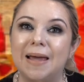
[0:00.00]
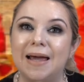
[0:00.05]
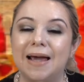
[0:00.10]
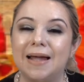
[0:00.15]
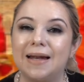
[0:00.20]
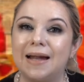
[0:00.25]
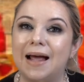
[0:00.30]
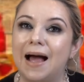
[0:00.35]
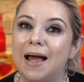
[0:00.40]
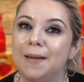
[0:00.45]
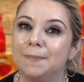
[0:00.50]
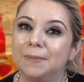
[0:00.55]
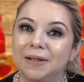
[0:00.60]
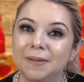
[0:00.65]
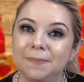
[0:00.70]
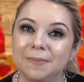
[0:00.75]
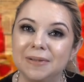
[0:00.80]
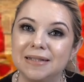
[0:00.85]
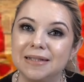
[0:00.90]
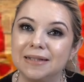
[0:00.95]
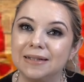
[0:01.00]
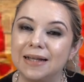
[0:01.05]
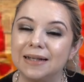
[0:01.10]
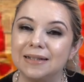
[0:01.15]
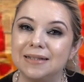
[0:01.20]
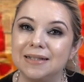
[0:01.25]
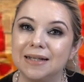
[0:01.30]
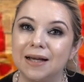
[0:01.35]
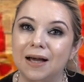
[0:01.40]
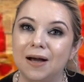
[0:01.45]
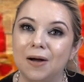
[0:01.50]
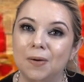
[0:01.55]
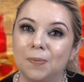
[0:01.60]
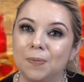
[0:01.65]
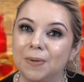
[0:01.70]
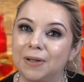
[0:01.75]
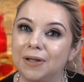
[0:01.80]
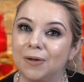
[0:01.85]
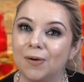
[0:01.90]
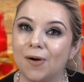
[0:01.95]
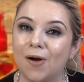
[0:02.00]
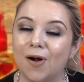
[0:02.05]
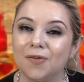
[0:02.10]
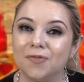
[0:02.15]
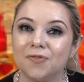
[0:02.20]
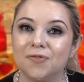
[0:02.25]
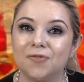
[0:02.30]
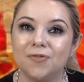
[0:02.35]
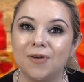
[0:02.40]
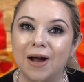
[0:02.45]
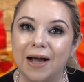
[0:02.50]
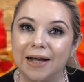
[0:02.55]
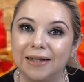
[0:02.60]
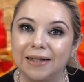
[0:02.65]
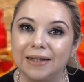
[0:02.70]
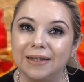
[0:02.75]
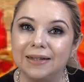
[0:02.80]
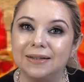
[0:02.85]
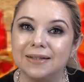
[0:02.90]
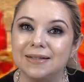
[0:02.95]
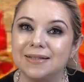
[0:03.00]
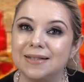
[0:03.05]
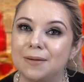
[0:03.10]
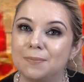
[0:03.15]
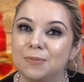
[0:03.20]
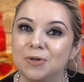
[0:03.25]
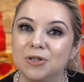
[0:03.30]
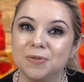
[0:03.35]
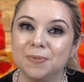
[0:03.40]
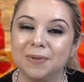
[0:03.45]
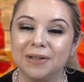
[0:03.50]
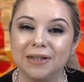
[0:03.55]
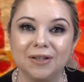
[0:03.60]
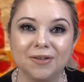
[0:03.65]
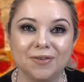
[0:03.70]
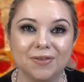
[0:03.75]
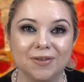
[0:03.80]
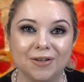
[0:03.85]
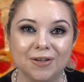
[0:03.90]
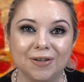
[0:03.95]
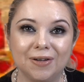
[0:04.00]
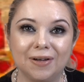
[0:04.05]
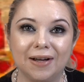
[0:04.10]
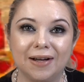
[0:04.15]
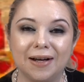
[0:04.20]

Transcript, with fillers: And I'm gonna be selecting a winner on Friday, December 23rd,